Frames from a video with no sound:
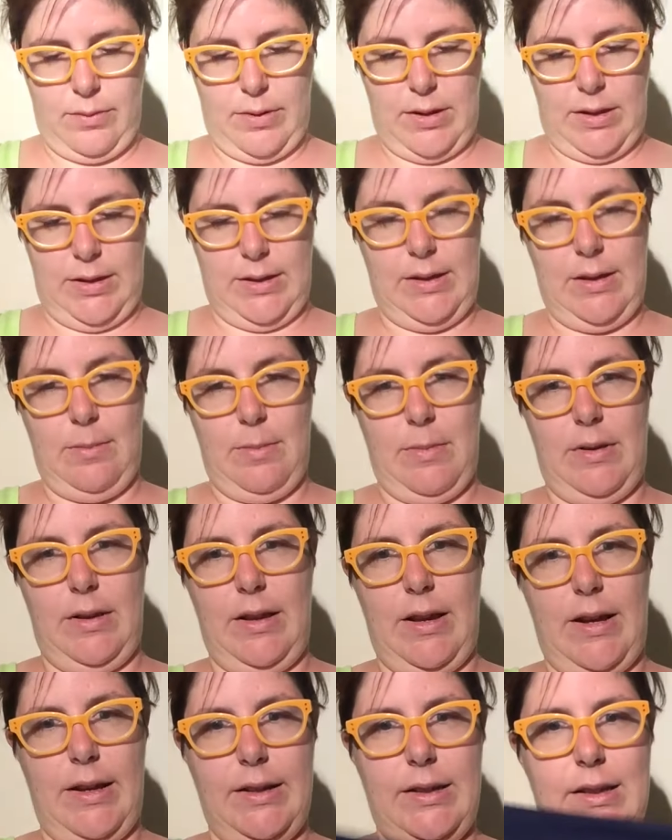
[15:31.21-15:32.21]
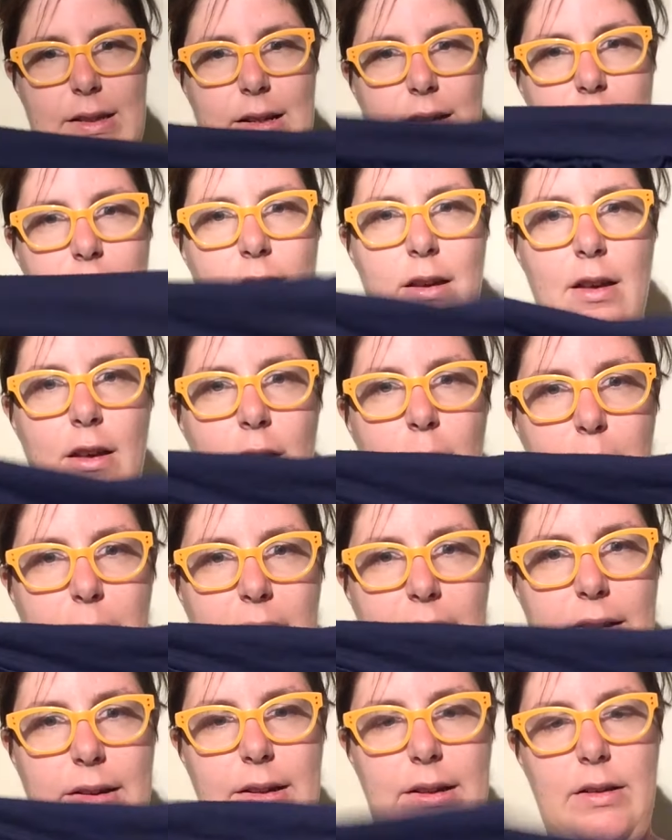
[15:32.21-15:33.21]
with some elastic
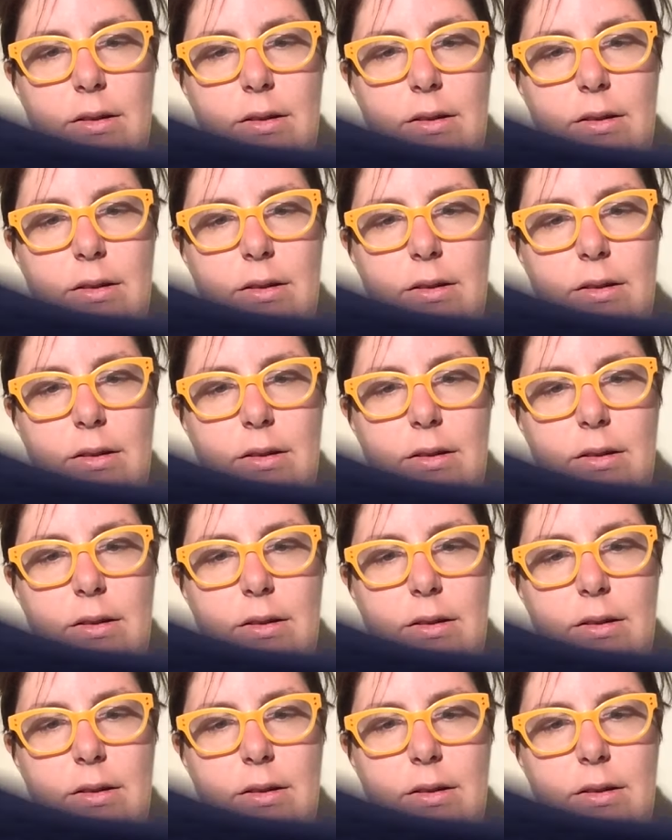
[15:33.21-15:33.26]
band